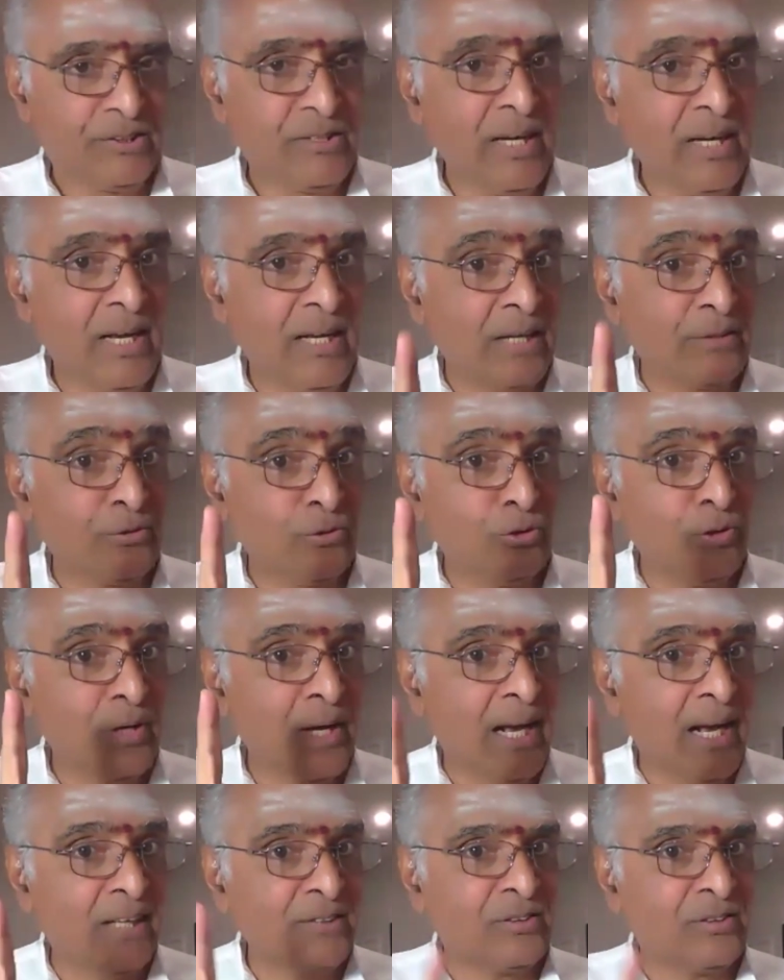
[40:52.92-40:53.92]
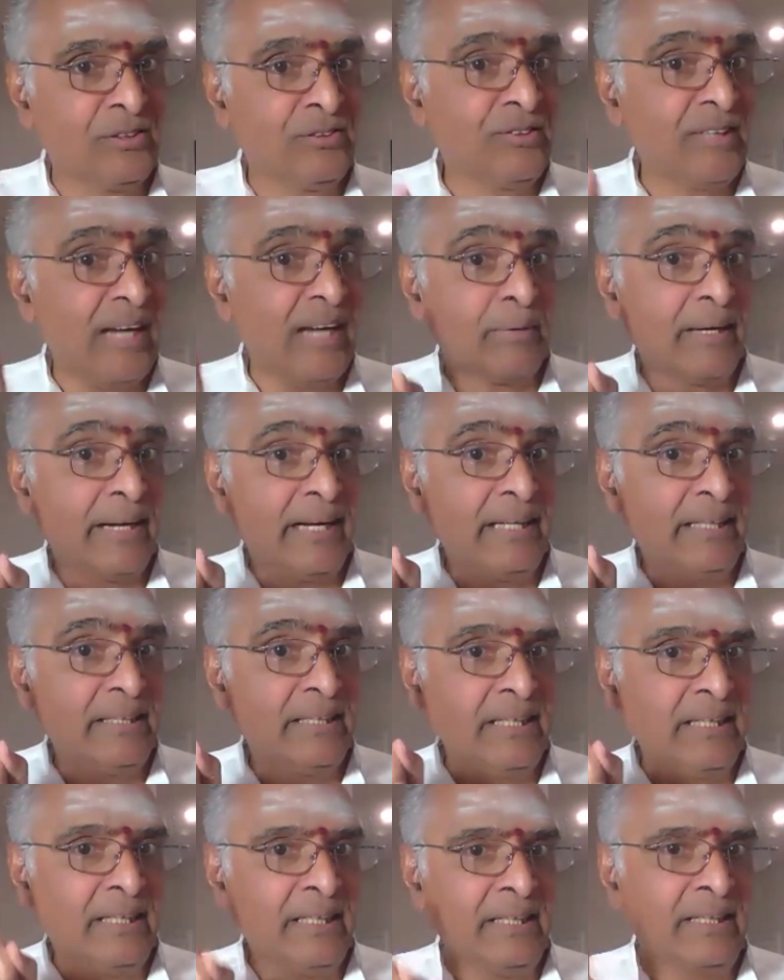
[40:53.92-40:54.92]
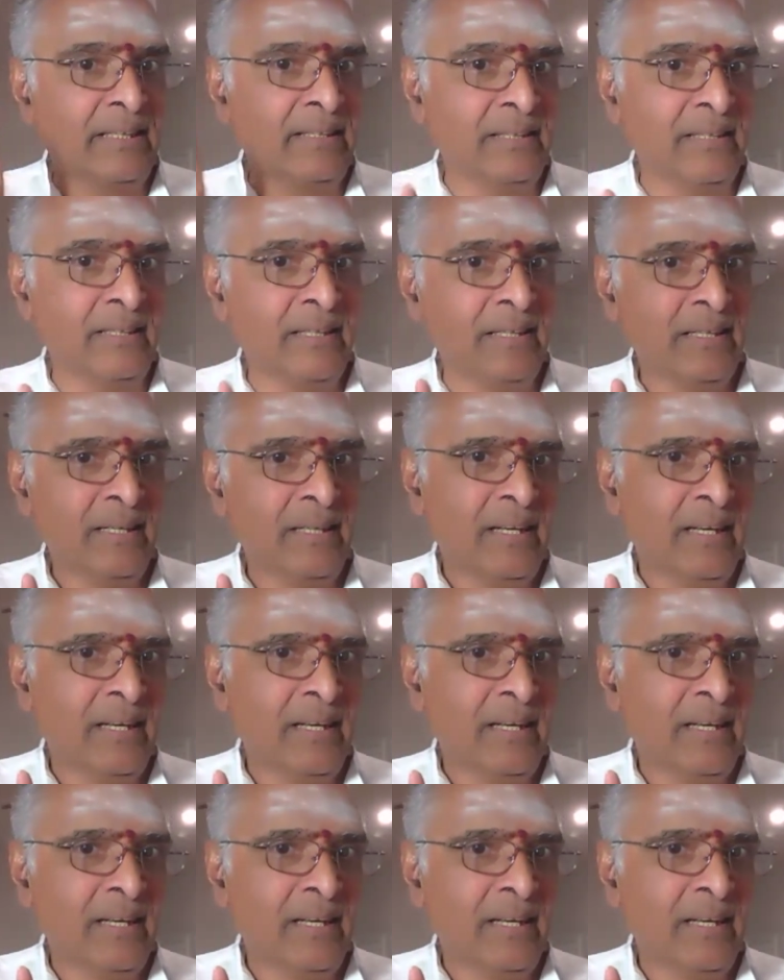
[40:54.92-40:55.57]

Arjuna asks in chapter 18,